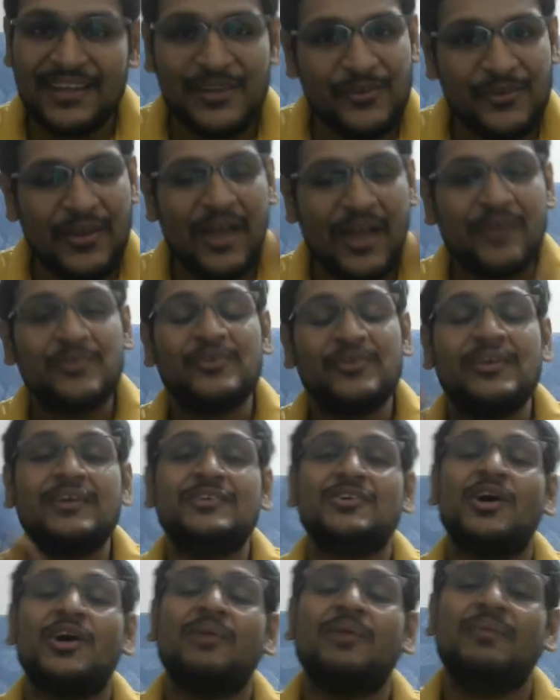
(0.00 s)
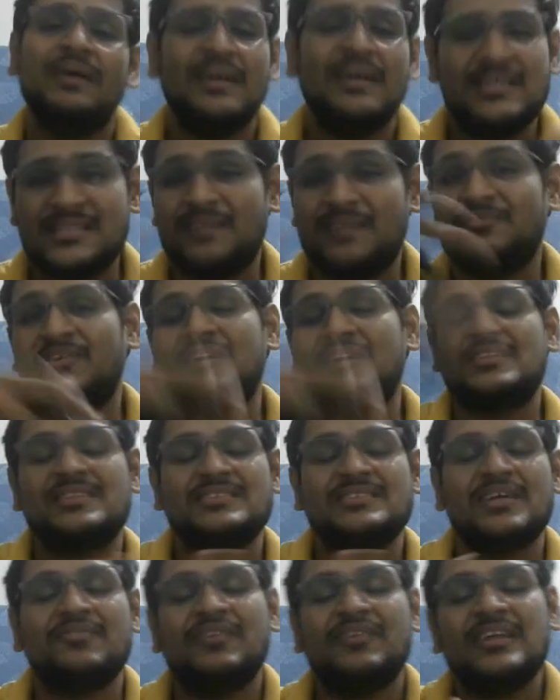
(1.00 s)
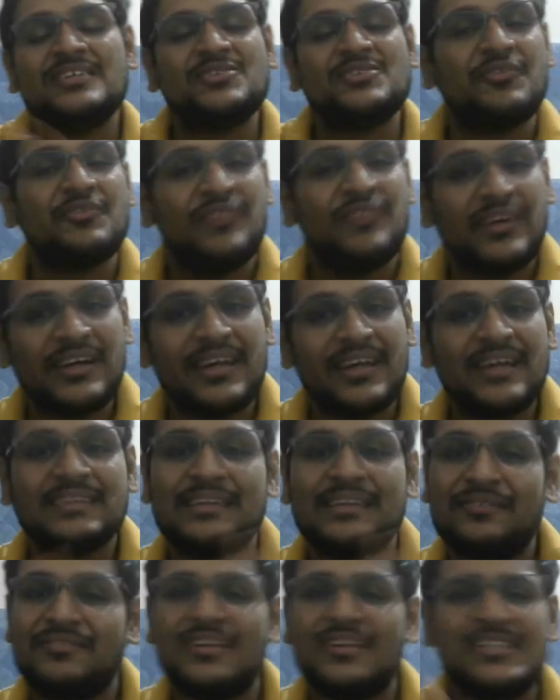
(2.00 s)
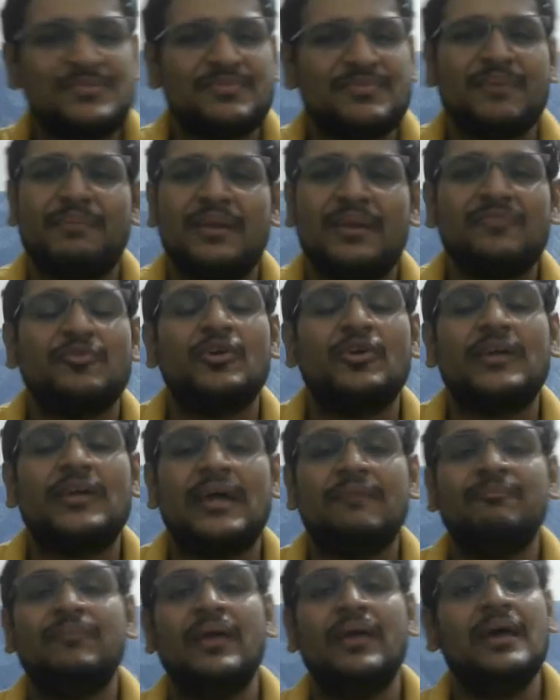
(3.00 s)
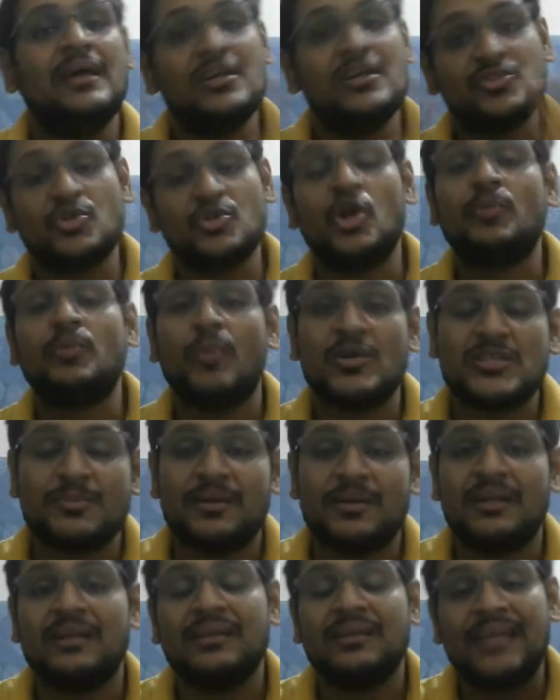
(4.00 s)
You have unique job, someone is doing working, someone is preparing full time, so not possible.